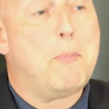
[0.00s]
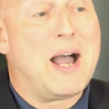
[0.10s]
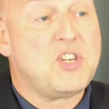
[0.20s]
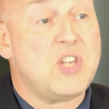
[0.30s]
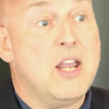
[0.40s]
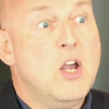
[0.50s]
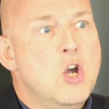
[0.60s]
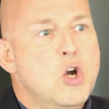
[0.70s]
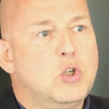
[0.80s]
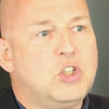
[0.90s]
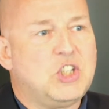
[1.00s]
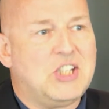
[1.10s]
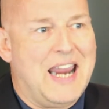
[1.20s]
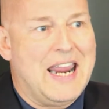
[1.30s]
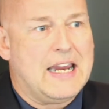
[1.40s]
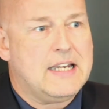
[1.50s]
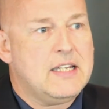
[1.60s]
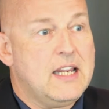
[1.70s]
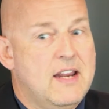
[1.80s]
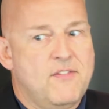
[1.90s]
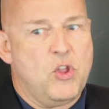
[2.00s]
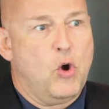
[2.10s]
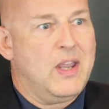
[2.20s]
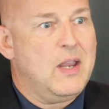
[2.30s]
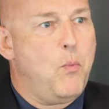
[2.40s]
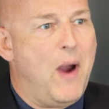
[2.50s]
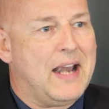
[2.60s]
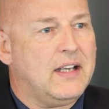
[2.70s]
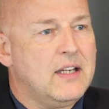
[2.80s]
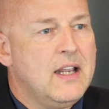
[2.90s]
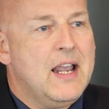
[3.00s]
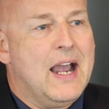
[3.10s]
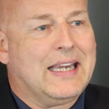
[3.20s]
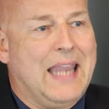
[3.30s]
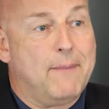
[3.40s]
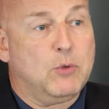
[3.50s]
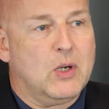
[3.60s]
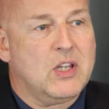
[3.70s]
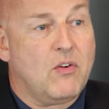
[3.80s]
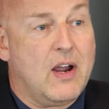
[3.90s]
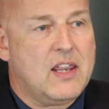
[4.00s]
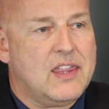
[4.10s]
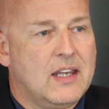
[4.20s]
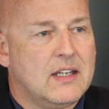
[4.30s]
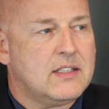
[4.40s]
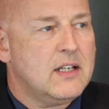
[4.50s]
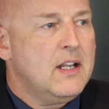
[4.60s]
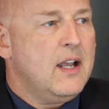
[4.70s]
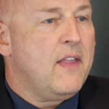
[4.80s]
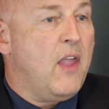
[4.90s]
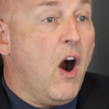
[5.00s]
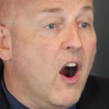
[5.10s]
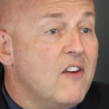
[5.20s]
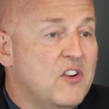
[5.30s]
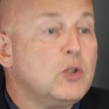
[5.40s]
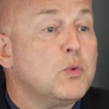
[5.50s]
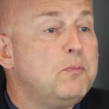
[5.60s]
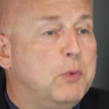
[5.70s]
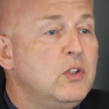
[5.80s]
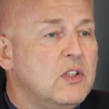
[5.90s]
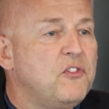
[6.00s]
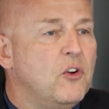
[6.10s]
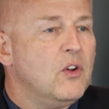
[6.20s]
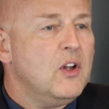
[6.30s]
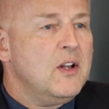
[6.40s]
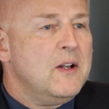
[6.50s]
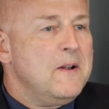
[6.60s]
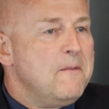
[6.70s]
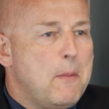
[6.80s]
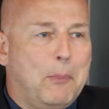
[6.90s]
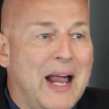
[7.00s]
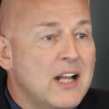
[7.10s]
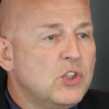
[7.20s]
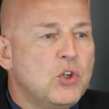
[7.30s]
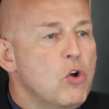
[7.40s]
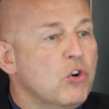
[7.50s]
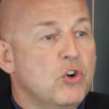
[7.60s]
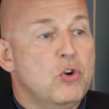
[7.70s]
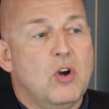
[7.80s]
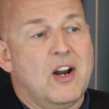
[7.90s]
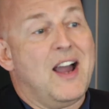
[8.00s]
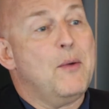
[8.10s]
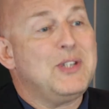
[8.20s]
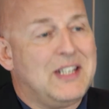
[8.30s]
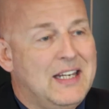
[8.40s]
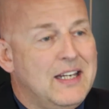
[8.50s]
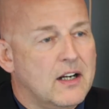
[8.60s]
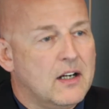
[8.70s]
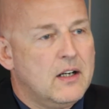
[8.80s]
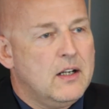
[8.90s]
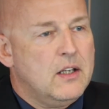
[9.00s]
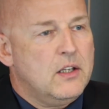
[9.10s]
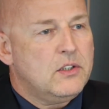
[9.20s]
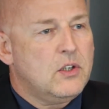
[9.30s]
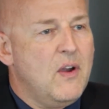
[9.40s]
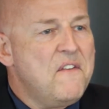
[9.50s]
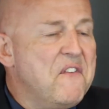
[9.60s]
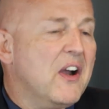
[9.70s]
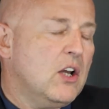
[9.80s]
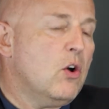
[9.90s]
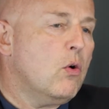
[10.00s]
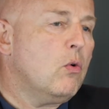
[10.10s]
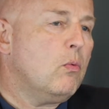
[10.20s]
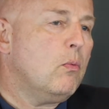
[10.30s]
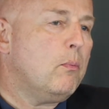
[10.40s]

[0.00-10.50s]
Bassi who stayed even though he went and kept doing the right things. And the harvest was beautiful. The plants all grew and I was here. So if I know